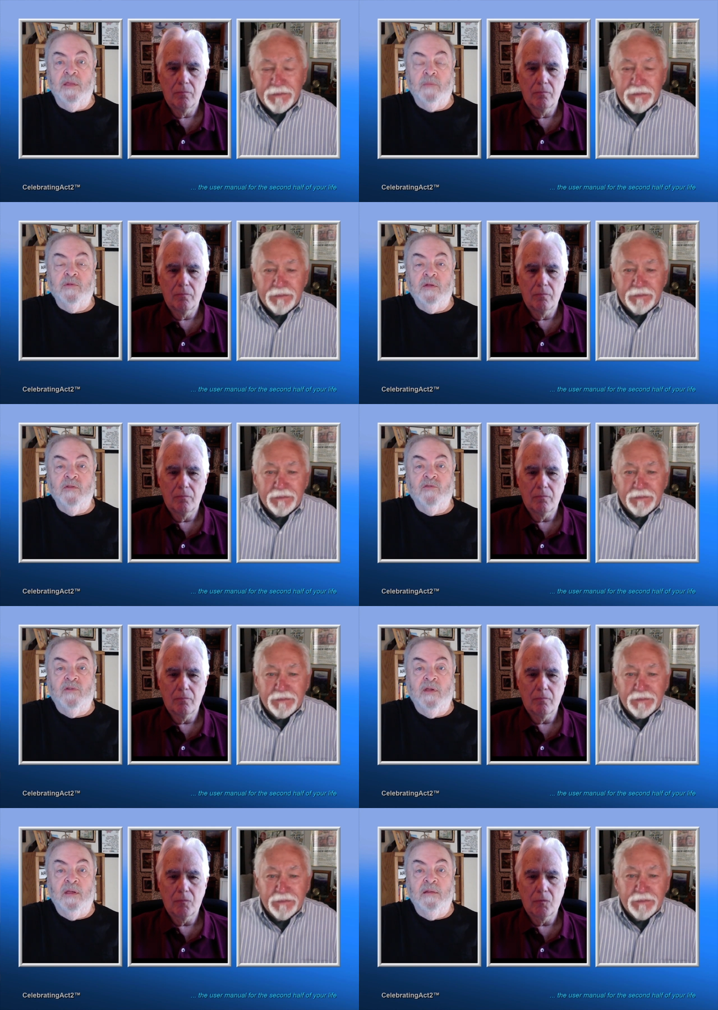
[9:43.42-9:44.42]
Speaker 1: them to
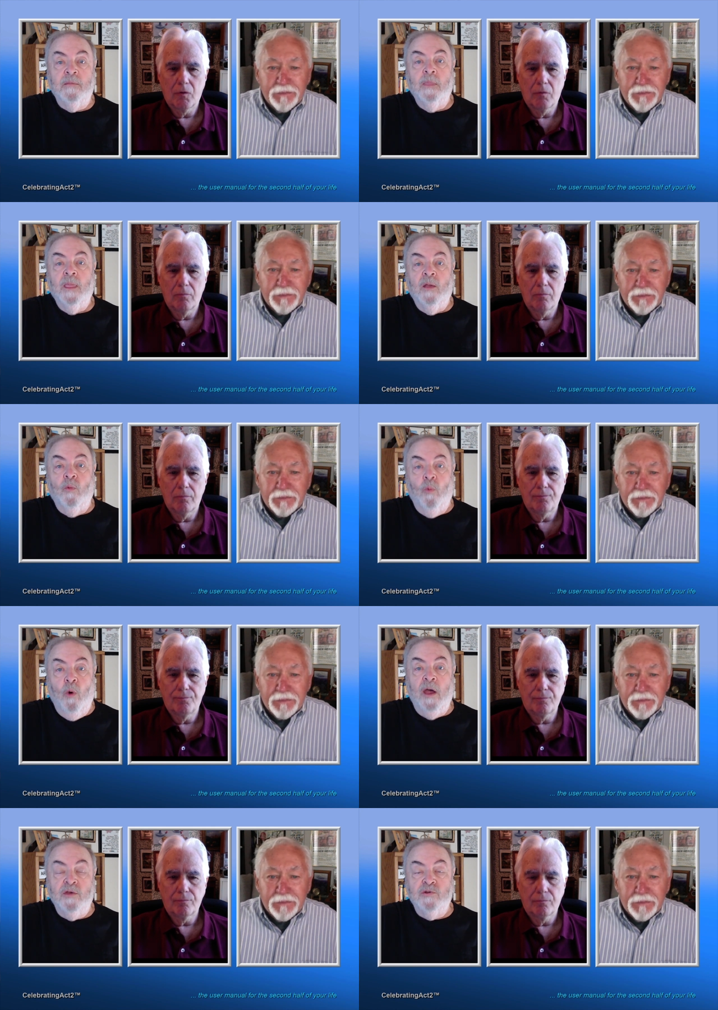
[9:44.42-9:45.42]
understand
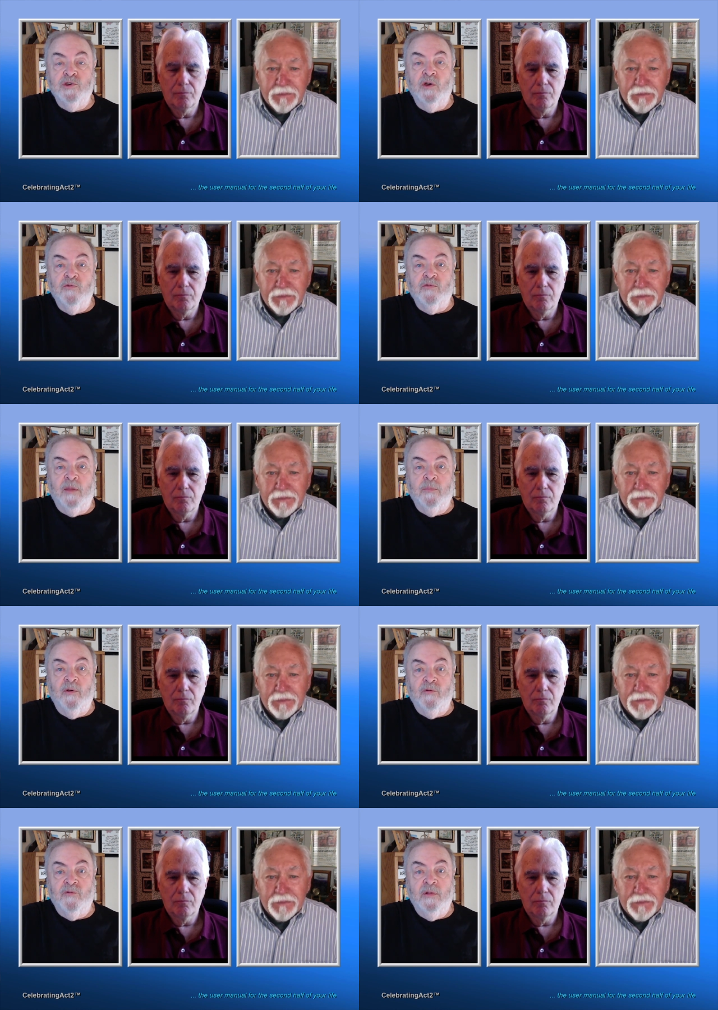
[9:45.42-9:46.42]
why you chose that
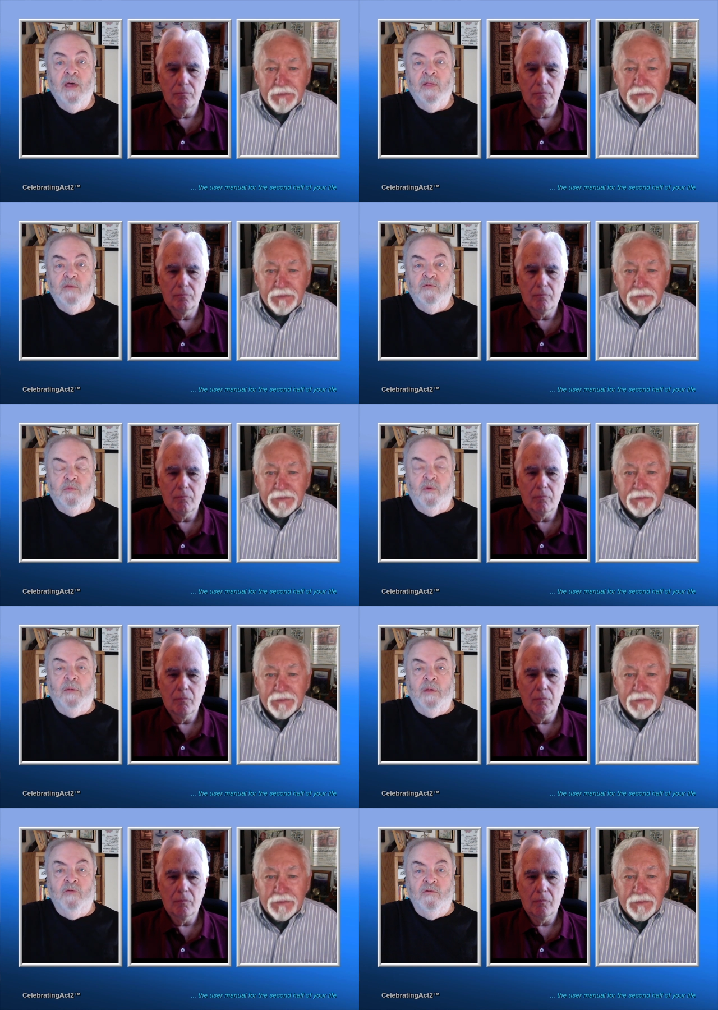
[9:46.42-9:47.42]
person. There's
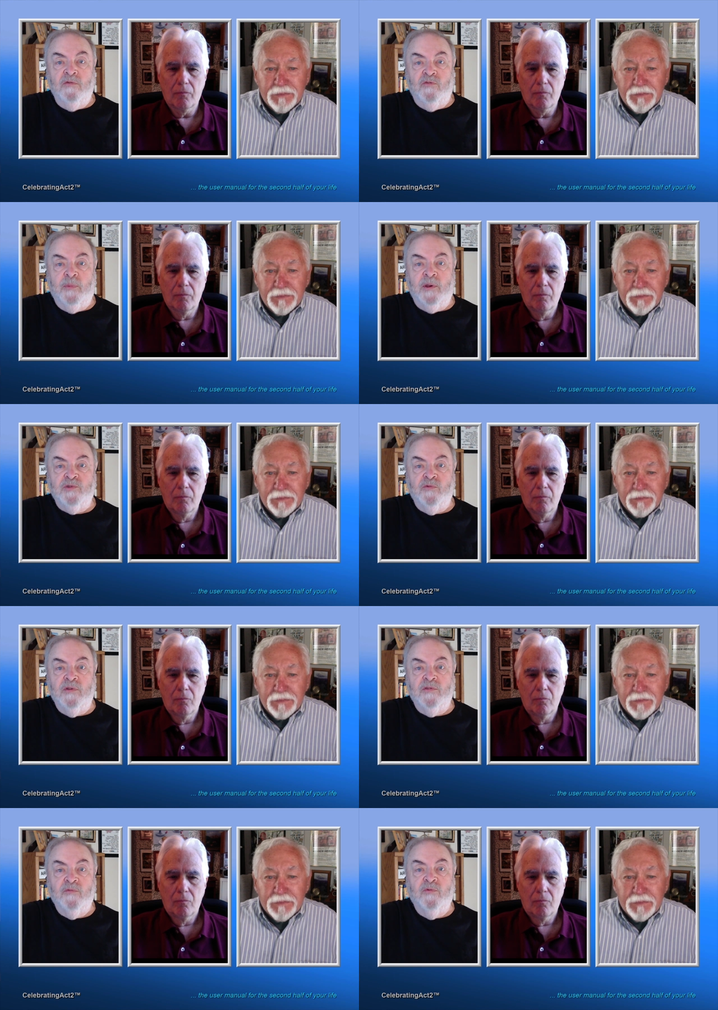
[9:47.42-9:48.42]
probably a real special
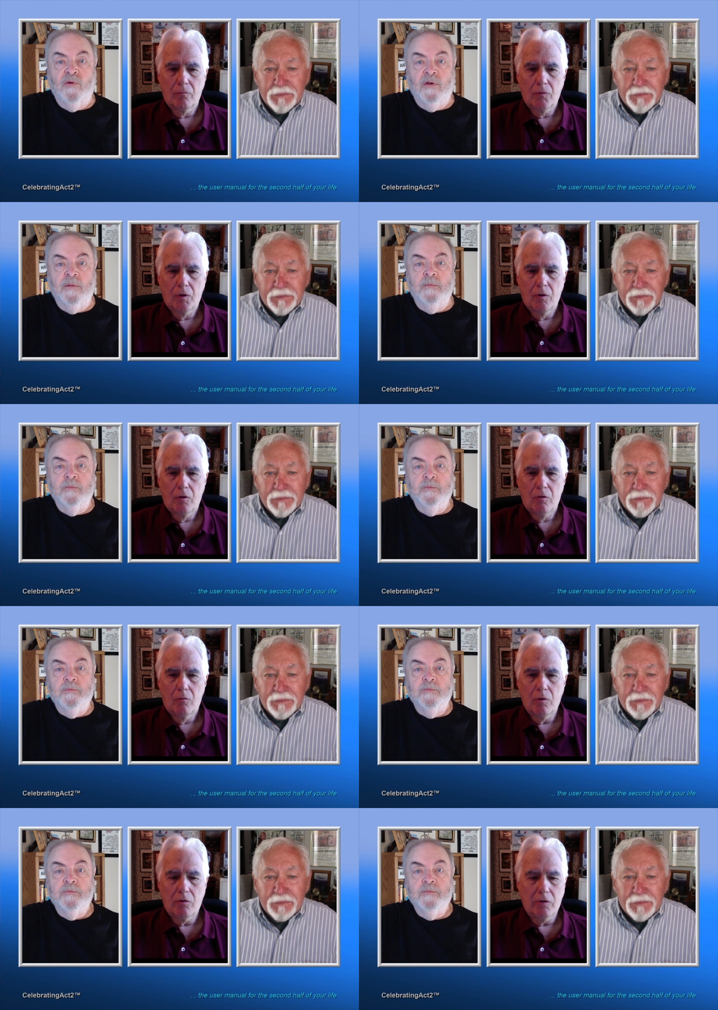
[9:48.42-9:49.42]
reason for it.
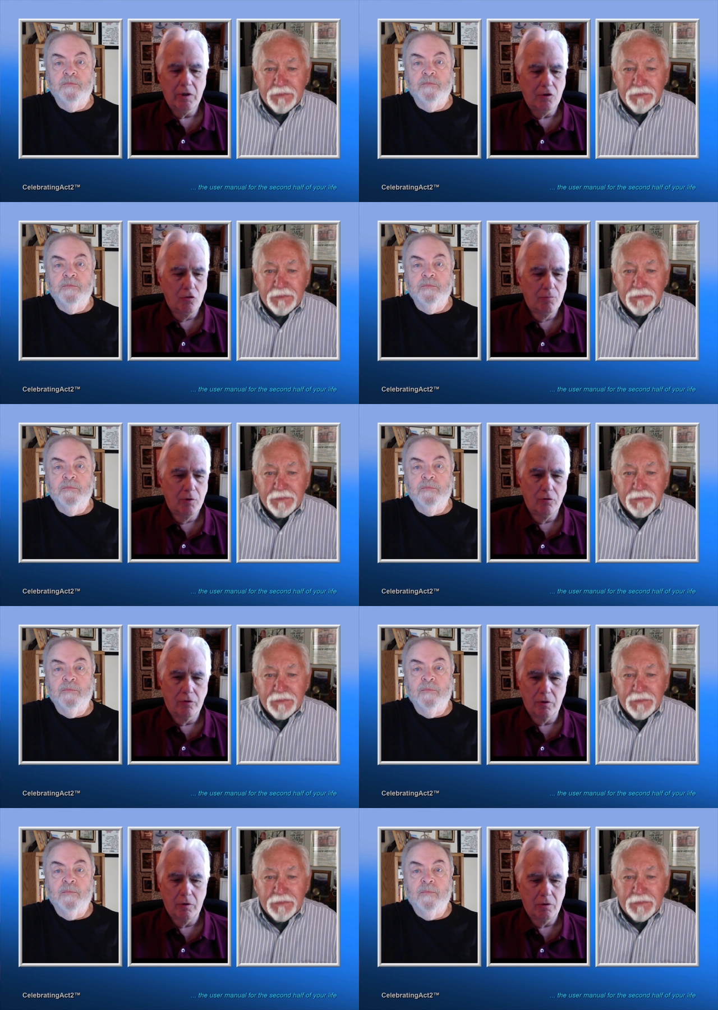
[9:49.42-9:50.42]
Speaker 2: Well, thank you
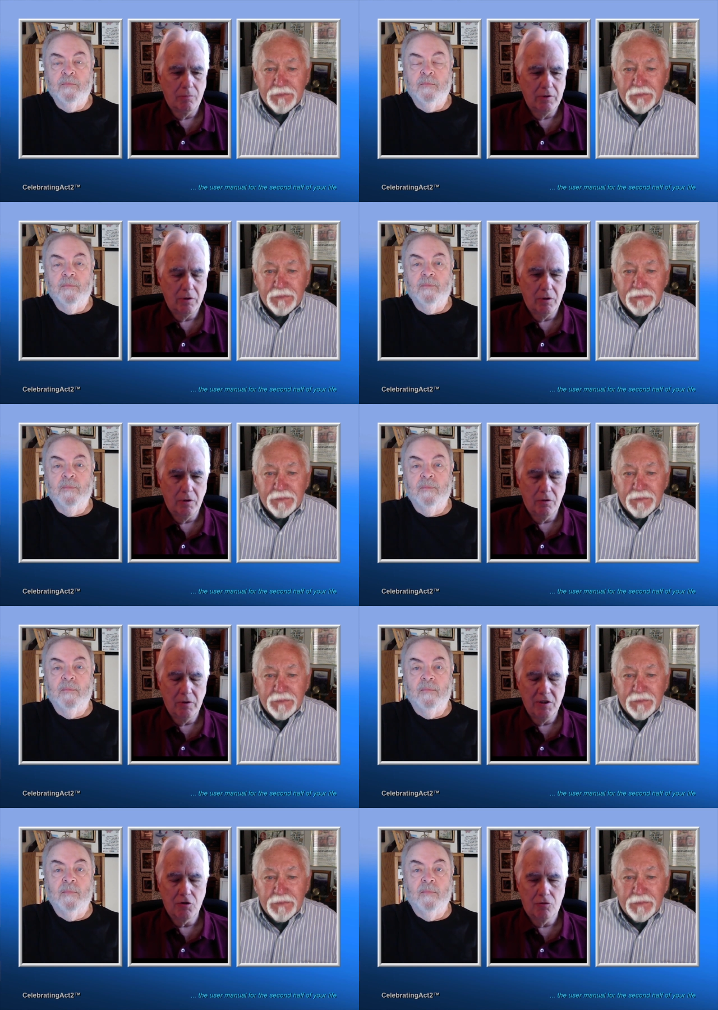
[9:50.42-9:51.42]
both. And, and uh, but
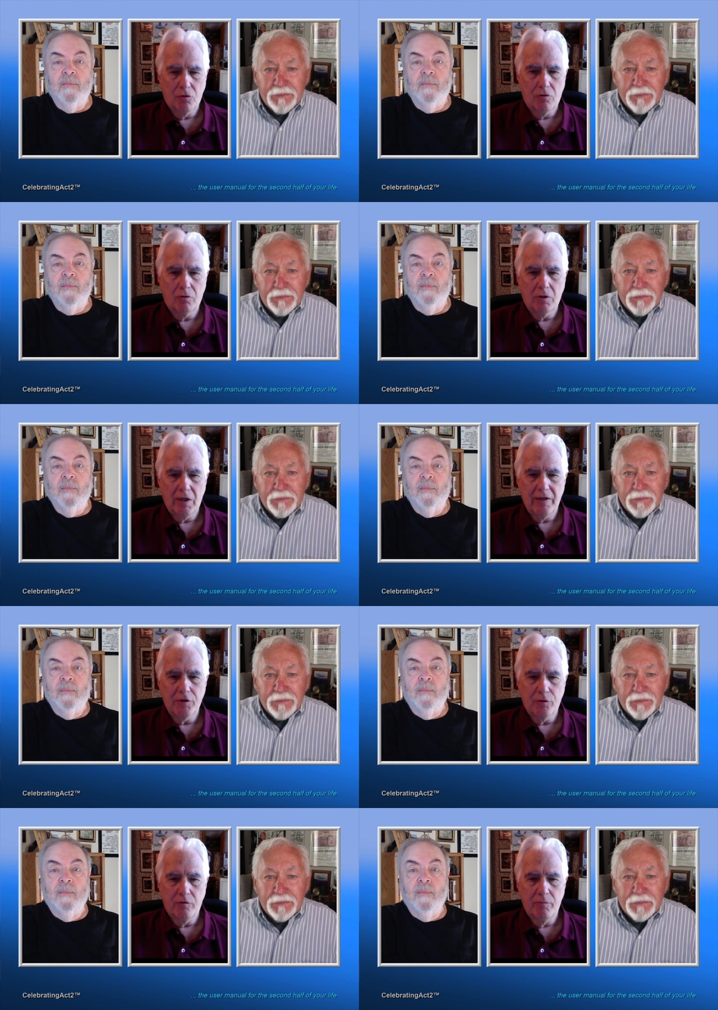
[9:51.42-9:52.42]
uh, you know, these are all
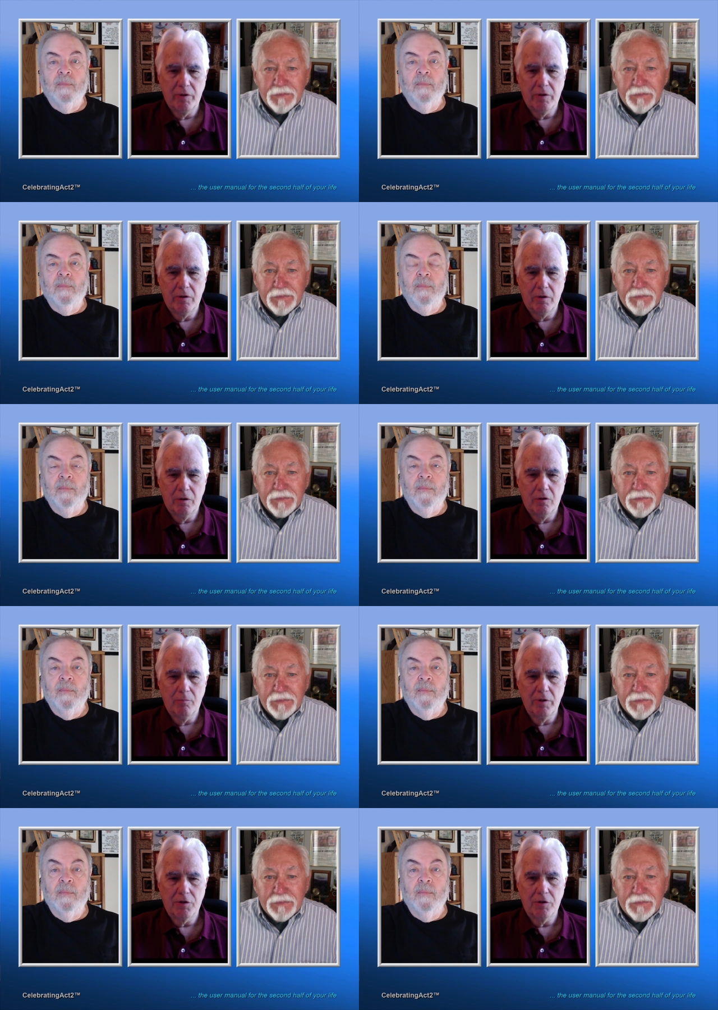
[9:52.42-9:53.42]
guys who have been
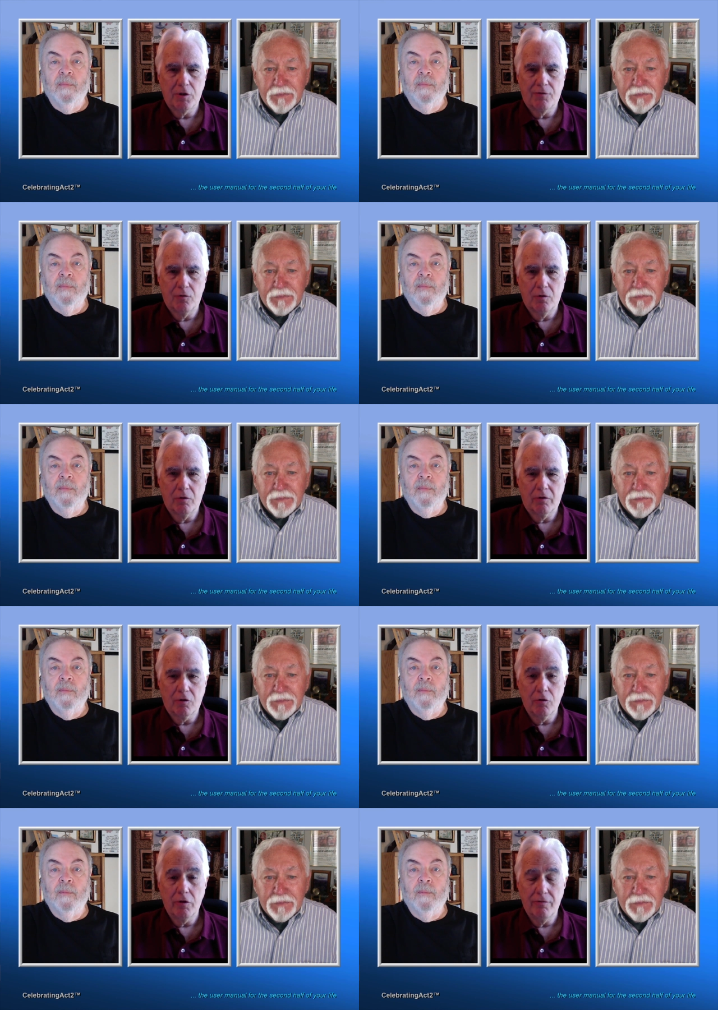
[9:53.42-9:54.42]
in the business
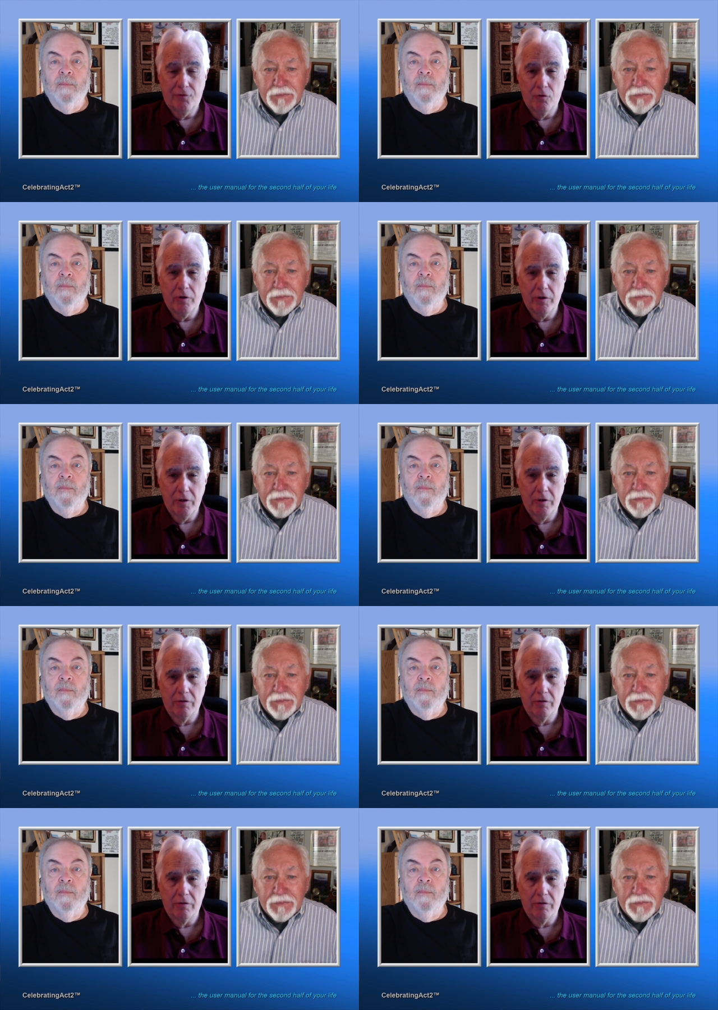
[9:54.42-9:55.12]
for 30, 40